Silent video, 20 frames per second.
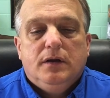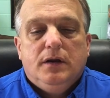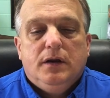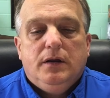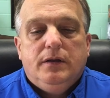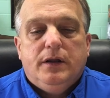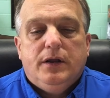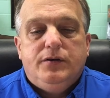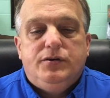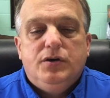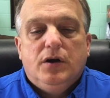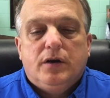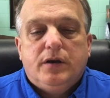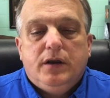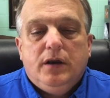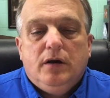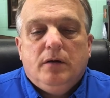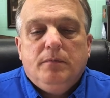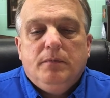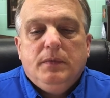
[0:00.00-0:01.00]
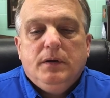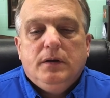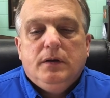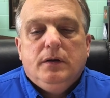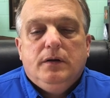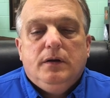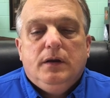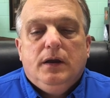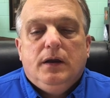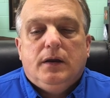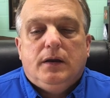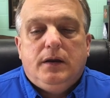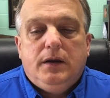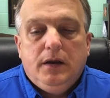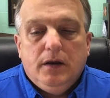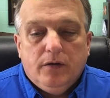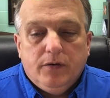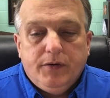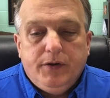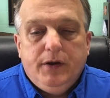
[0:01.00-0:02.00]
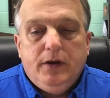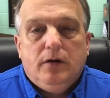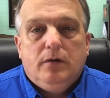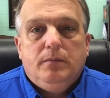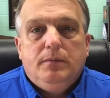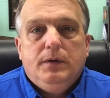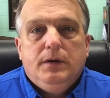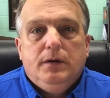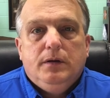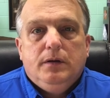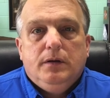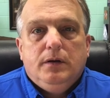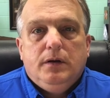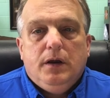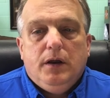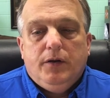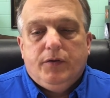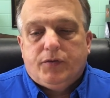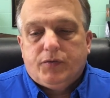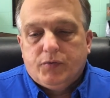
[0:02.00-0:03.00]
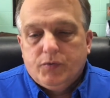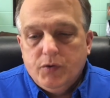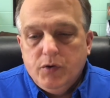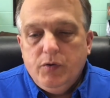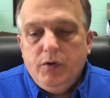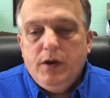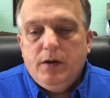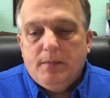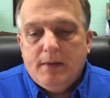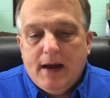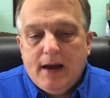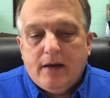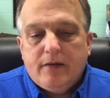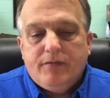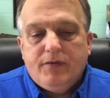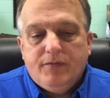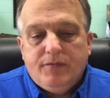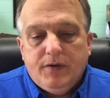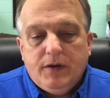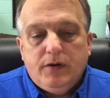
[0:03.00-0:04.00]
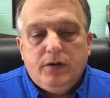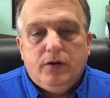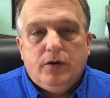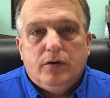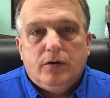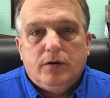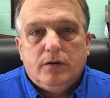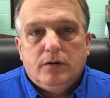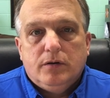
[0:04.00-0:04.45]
And they took him and killed him and threw him out of the vineyard.